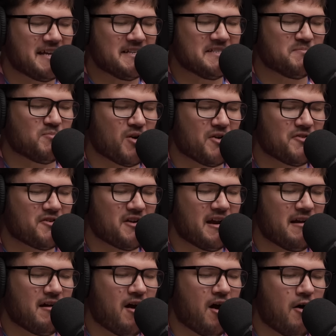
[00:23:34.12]
that his brother
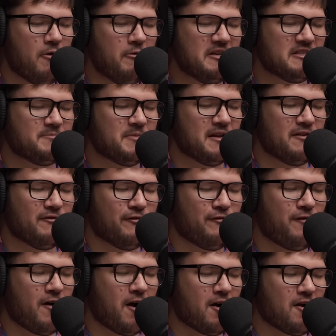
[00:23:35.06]
had always been
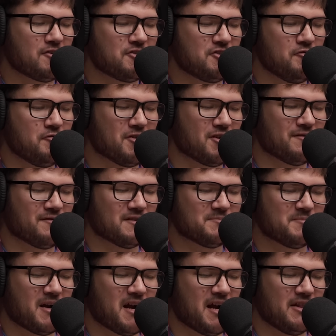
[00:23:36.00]
far too
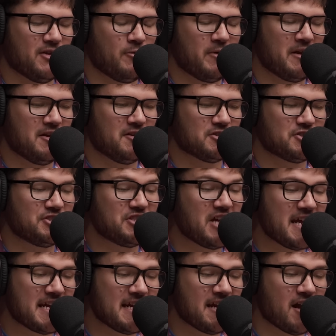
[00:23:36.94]
nervous behind the wheel,
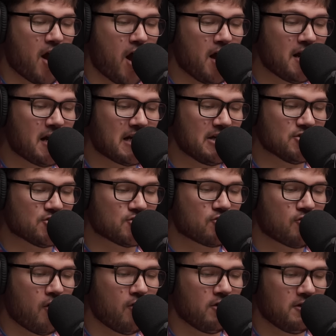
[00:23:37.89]
shaking
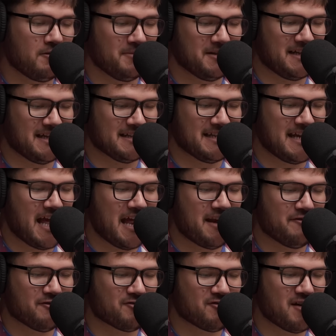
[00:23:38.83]
uncontrollably at the
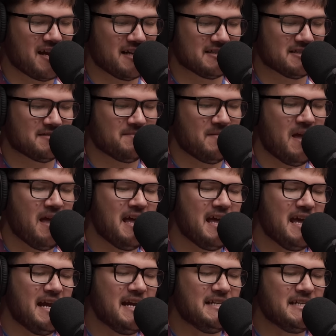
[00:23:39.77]
end of a race.
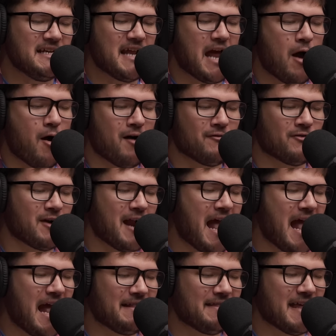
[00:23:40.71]
He did, however,
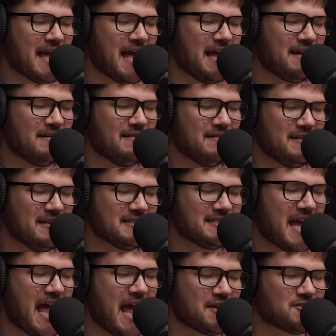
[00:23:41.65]
add that
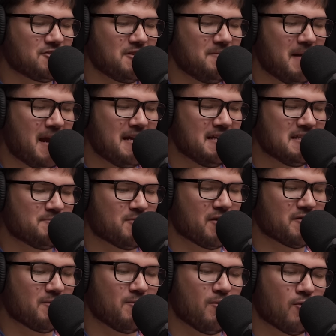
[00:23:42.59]
this actually made his
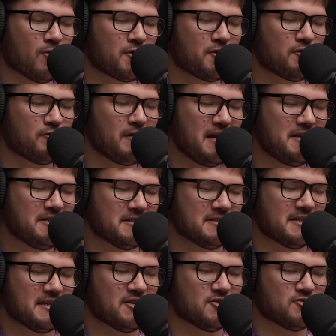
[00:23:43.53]
brother more
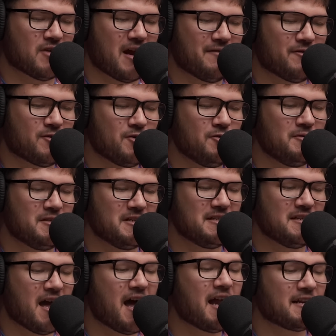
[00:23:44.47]
courageous than a driver who
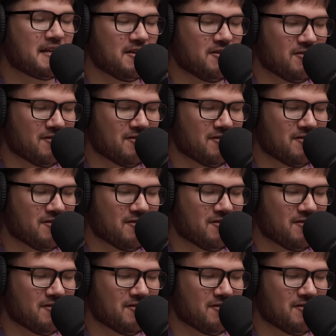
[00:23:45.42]
did not get